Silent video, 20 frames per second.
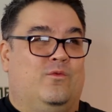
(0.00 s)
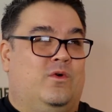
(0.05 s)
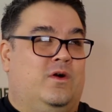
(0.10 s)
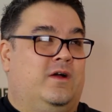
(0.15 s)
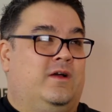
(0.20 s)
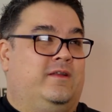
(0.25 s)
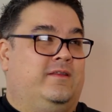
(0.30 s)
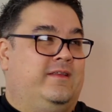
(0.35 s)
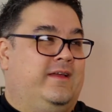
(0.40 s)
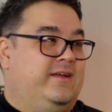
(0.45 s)

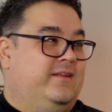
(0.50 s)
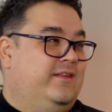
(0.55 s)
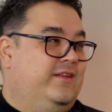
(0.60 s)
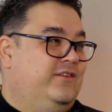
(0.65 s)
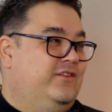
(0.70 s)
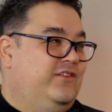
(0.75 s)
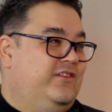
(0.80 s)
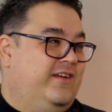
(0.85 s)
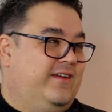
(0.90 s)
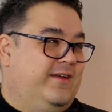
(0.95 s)
1,
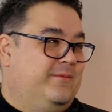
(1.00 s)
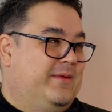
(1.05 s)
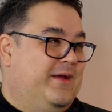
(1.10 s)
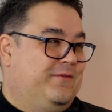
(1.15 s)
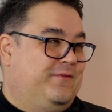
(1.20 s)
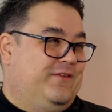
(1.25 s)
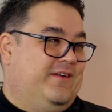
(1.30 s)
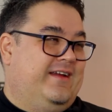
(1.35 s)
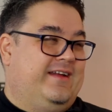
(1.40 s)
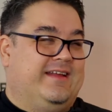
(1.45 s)
lunchtime,
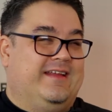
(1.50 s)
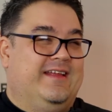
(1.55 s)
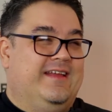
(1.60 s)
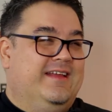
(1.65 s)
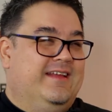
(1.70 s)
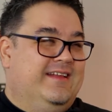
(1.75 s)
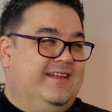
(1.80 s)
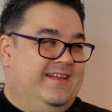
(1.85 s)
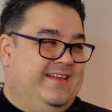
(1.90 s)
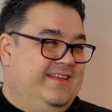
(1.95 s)
after
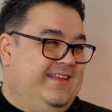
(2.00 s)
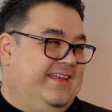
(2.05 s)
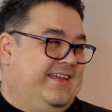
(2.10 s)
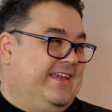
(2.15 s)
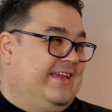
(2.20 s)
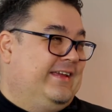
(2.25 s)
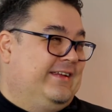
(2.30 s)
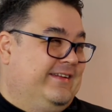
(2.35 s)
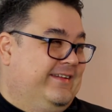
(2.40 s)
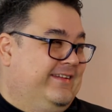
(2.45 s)
I'd
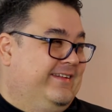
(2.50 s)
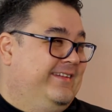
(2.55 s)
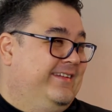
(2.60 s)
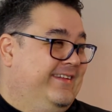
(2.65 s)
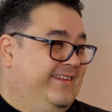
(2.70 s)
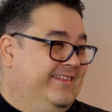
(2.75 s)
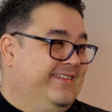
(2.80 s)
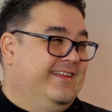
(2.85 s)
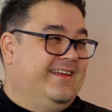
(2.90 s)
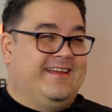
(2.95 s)
eaten
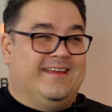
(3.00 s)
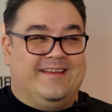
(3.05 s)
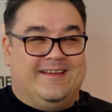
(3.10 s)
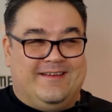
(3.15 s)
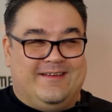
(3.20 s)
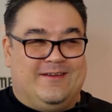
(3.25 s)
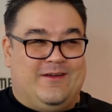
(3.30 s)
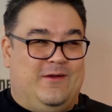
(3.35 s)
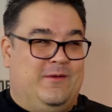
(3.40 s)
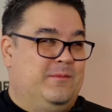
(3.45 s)
and
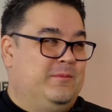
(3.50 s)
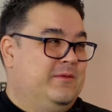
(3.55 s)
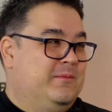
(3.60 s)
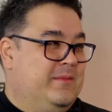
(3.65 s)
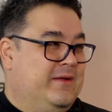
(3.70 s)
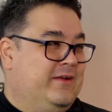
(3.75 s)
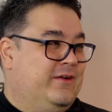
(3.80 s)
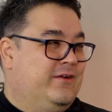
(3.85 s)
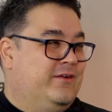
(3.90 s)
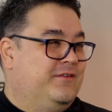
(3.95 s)
calmed my
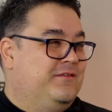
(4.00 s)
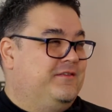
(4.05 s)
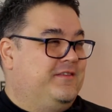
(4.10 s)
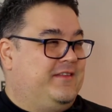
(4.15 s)
nerves